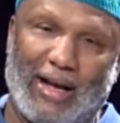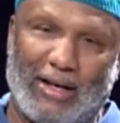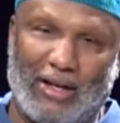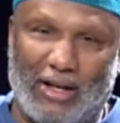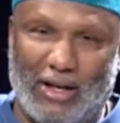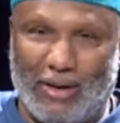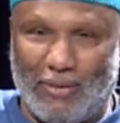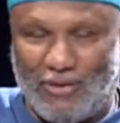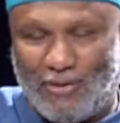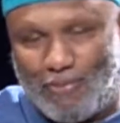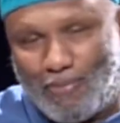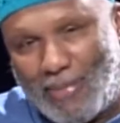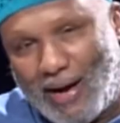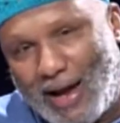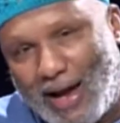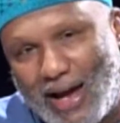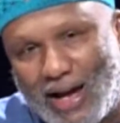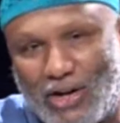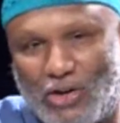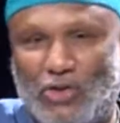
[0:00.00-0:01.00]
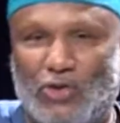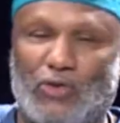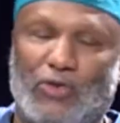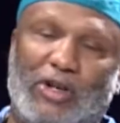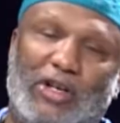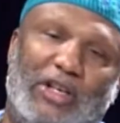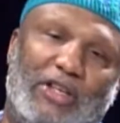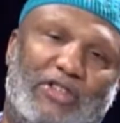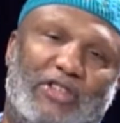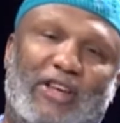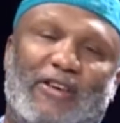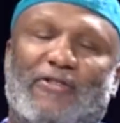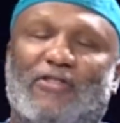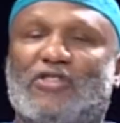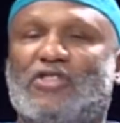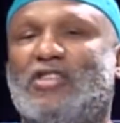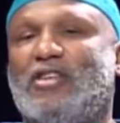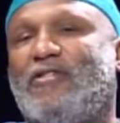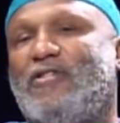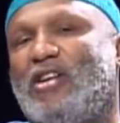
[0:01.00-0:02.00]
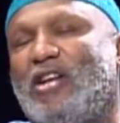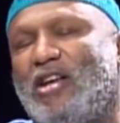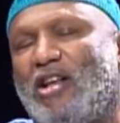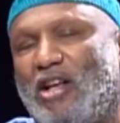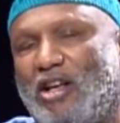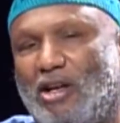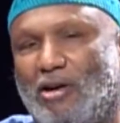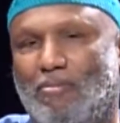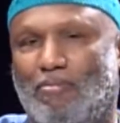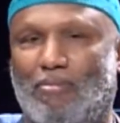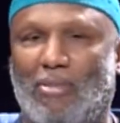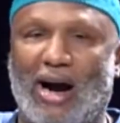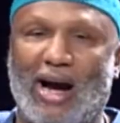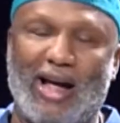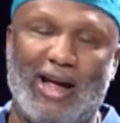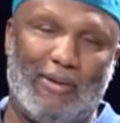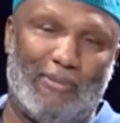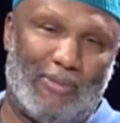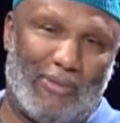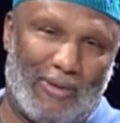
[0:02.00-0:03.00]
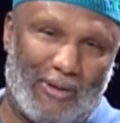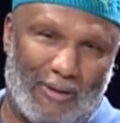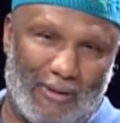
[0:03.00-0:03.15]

Buying gifts, buying trees, even eating your Bible.